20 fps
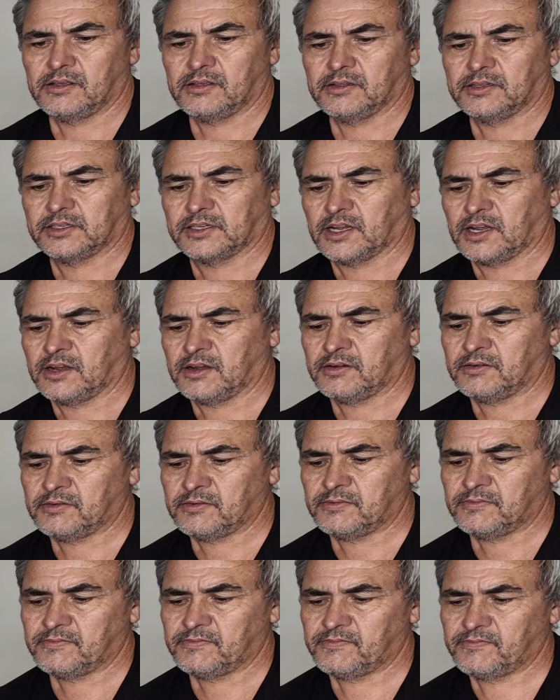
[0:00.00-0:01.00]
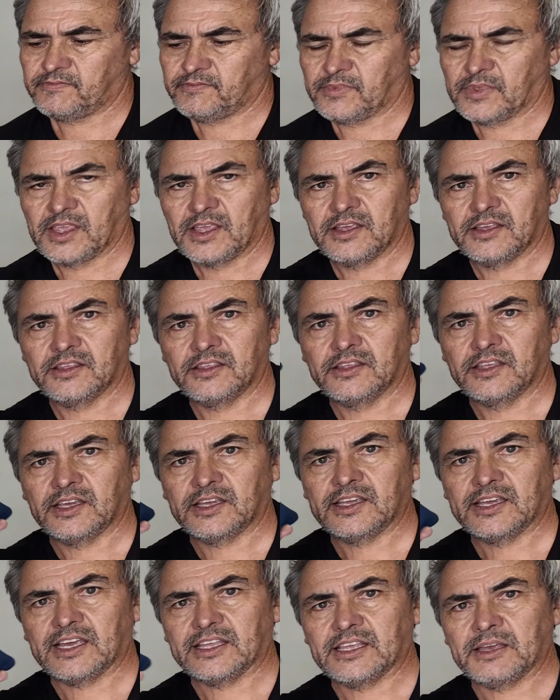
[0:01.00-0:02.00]
So you
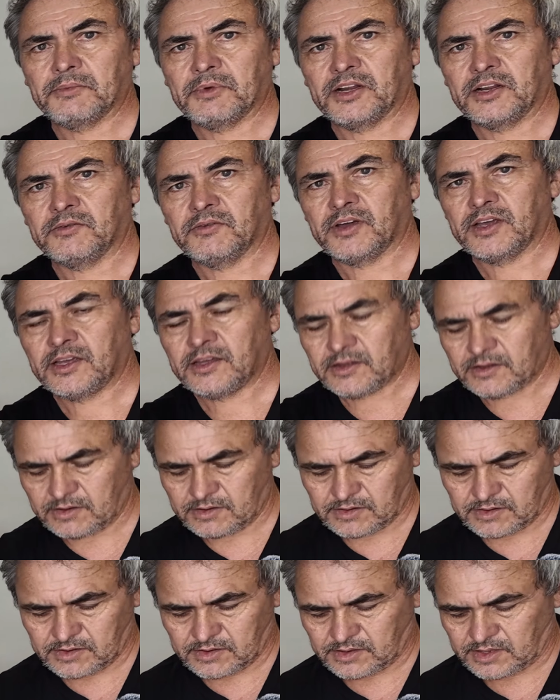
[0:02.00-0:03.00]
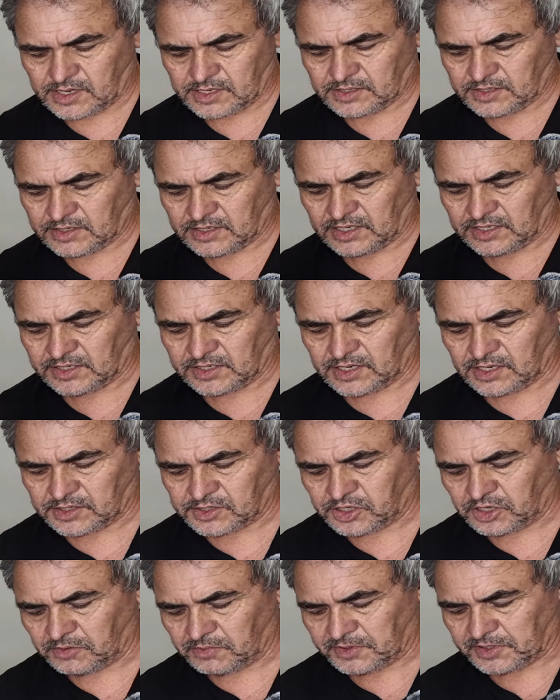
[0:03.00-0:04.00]
can get them anywhere. It's just a
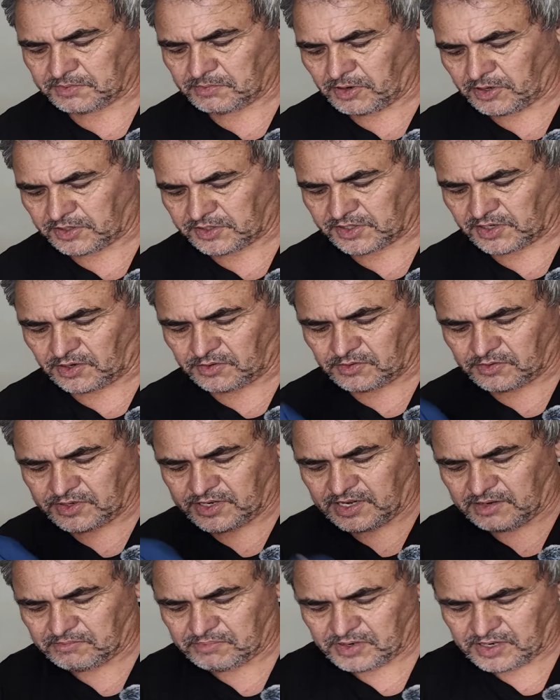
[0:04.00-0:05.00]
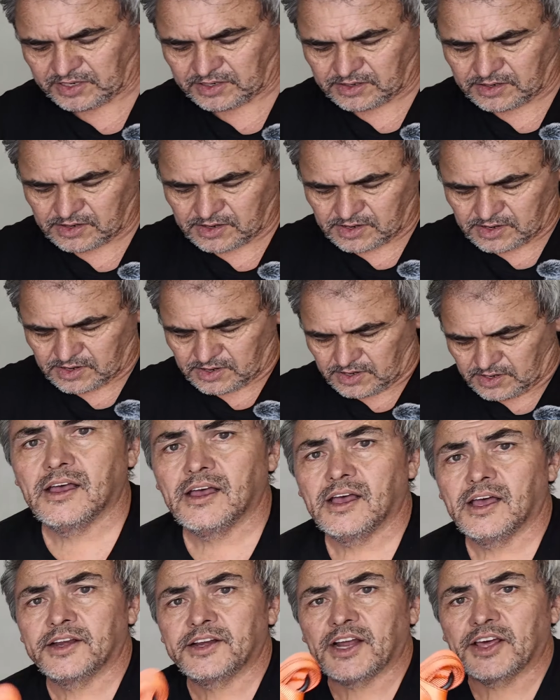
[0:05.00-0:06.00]
tubeless motorcycle kit. But
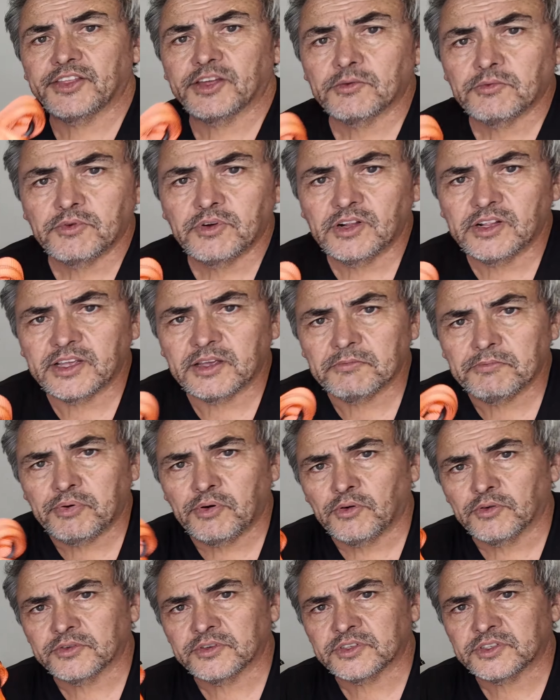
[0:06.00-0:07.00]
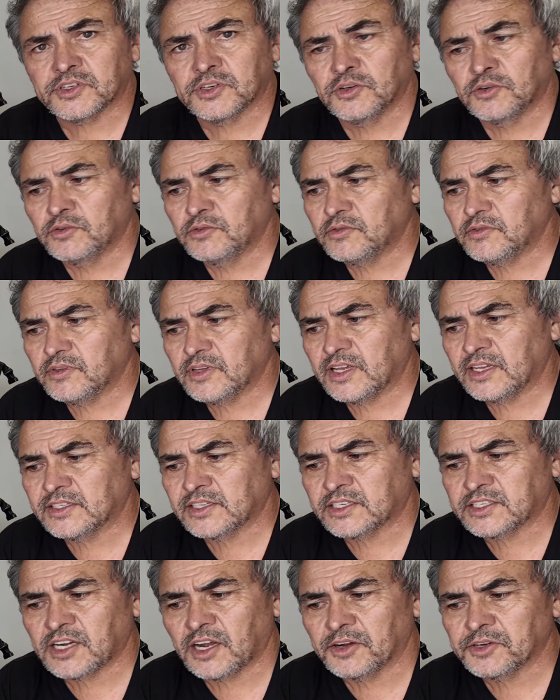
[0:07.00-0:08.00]
another really important tool is
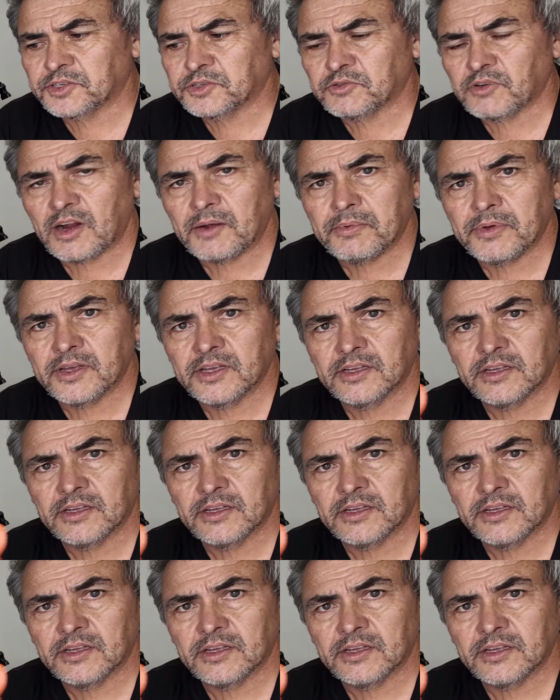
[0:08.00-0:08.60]
a tow strap.